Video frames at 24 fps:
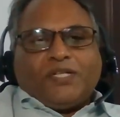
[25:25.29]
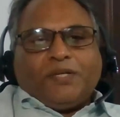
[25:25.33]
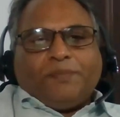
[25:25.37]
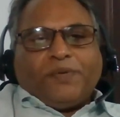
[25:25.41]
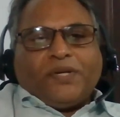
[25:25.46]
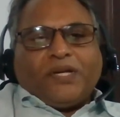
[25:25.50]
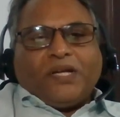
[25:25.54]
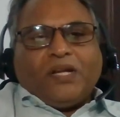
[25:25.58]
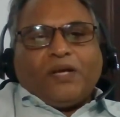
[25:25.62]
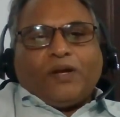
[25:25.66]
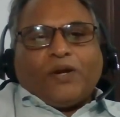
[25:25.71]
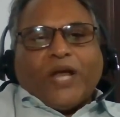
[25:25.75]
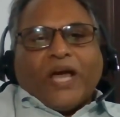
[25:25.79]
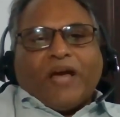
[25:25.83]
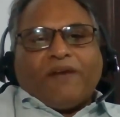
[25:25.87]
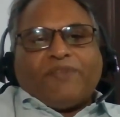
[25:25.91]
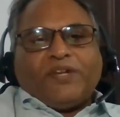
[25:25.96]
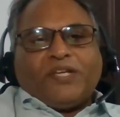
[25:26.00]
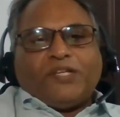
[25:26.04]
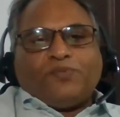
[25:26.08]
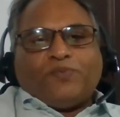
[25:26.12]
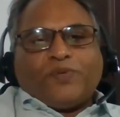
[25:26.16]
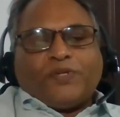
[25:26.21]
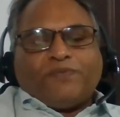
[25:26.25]
But typically
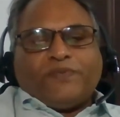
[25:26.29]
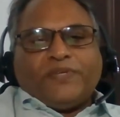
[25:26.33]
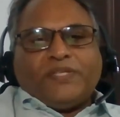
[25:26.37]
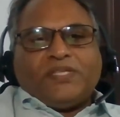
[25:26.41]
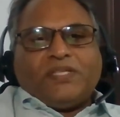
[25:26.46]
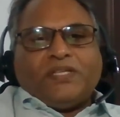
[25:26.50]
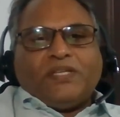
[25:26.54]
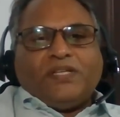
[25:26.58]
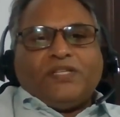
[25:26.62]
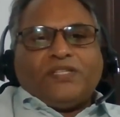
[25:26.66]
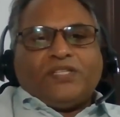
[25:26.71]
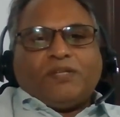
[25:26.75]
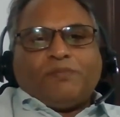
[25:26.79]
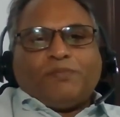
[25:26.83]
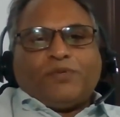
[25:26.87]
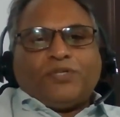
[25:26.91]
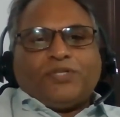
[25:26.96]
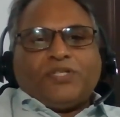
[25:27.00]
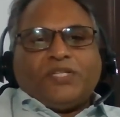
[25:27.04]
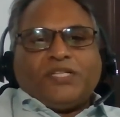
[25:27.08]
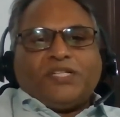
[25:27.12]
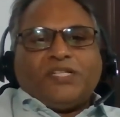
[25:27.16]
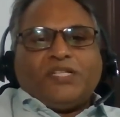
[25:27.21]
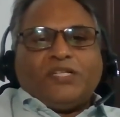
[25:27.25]
on average what we see
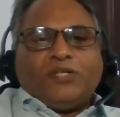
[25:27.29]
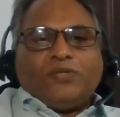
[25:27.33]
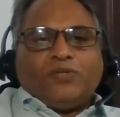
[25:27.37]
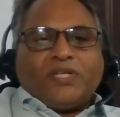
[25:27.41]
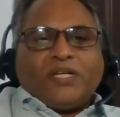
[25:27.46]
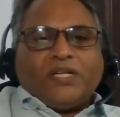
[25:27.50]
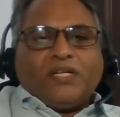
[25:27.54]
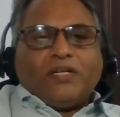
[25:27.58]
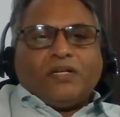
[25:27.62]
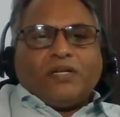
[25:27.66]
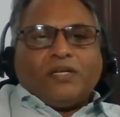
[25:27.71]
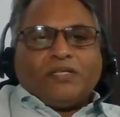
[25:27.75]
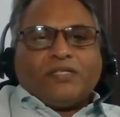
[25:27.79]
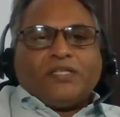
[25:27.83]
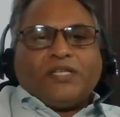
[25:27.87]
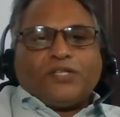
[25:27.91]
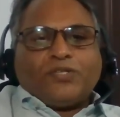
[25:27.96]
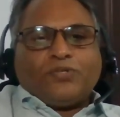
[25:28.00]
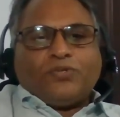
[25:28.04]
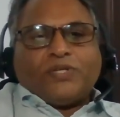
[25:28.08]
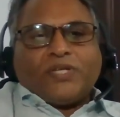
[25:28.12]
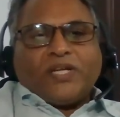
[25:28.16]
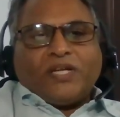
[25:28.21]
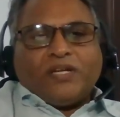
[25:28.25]
is about 6 to
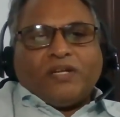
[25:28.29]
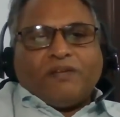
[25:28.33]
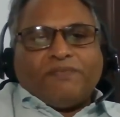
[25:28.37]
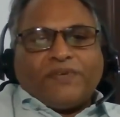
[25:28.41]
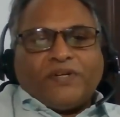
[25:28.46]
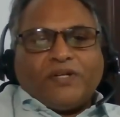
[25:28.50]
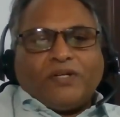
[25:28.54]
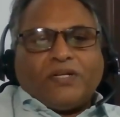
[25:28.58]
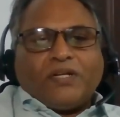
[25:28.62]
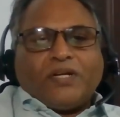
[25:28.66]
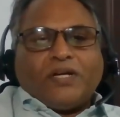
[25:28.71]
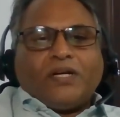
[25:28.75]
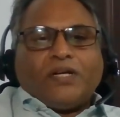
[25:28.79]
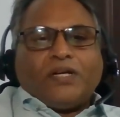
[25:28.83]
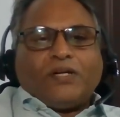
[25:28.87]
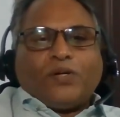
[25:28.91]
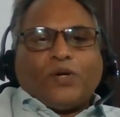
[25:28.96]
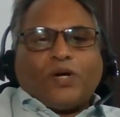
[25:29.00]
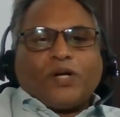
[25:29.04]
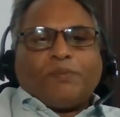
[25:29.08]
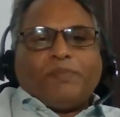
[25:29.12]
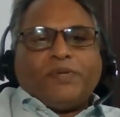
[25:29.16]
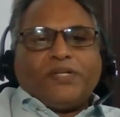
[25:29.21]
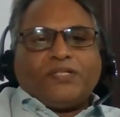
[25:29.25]
10 different
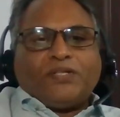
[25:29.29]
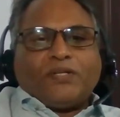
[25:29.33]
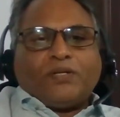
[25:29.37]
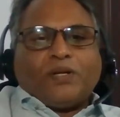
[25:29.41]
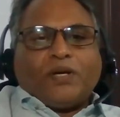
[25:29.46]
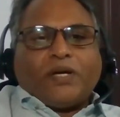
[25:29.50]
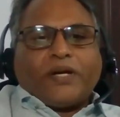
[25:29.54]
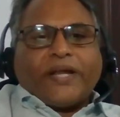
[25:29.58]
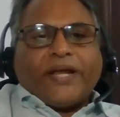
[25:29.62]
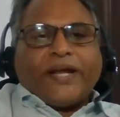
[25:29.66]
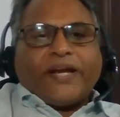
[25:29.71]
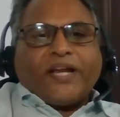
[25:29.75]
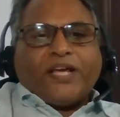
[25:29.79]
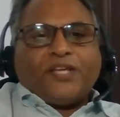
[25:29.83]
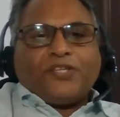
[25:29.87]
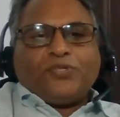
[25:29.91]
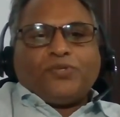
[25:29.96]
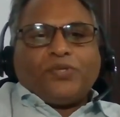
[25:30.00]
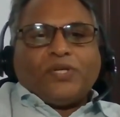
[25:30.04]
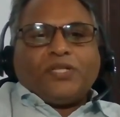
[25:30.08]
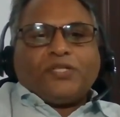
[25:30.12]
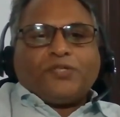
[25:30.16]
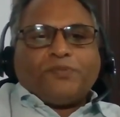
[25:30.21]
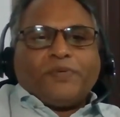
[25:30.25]
documents that are
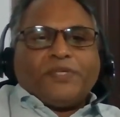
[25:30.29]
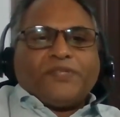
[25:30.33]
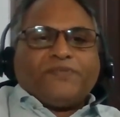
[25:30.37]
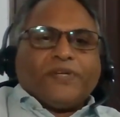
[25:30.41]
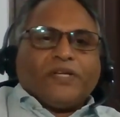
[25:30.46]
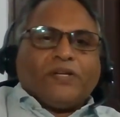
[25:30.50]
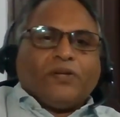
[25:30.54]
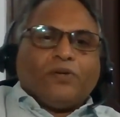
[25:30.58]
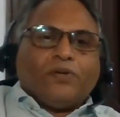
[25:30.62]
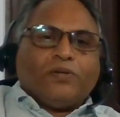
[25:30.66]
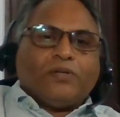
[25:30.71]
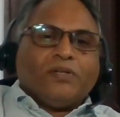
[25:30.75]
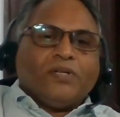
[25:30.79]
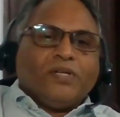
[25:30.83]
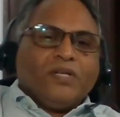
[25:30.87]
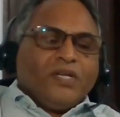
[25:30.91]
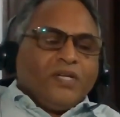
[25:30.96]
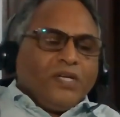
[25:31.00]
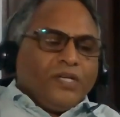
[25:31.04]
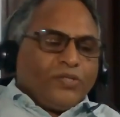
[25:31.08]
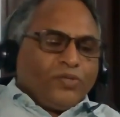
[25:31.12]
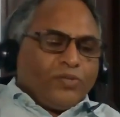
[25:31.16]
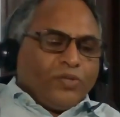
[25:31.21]
attached to a specific load.